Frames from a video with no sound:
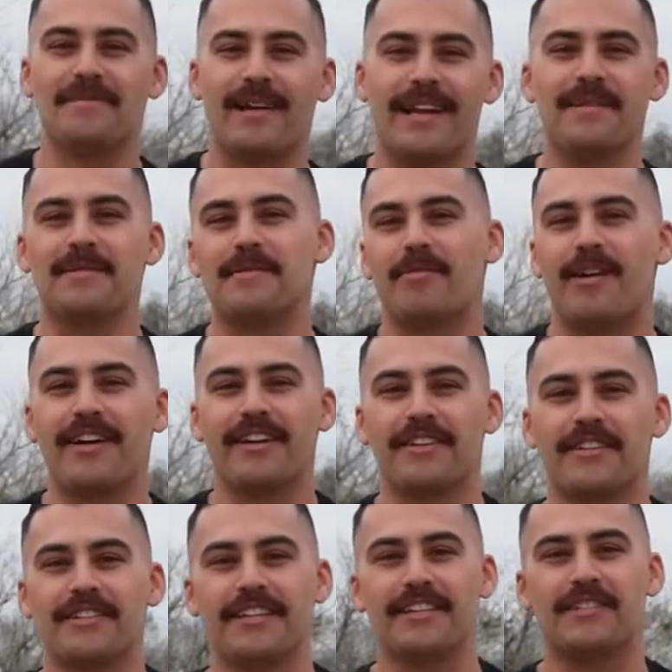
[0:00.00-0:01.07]
My name is Brian
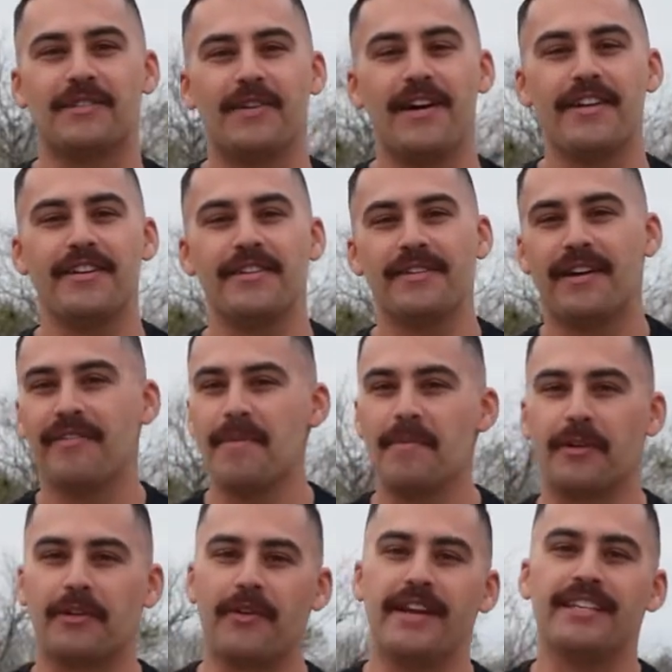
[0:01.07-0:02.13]
Garcia Tirado. I'm from
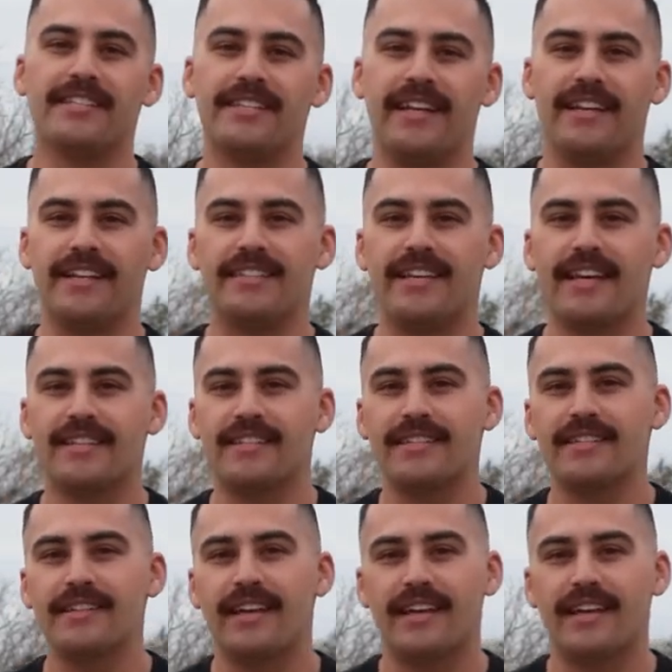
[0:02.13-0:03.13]
the great state of Texas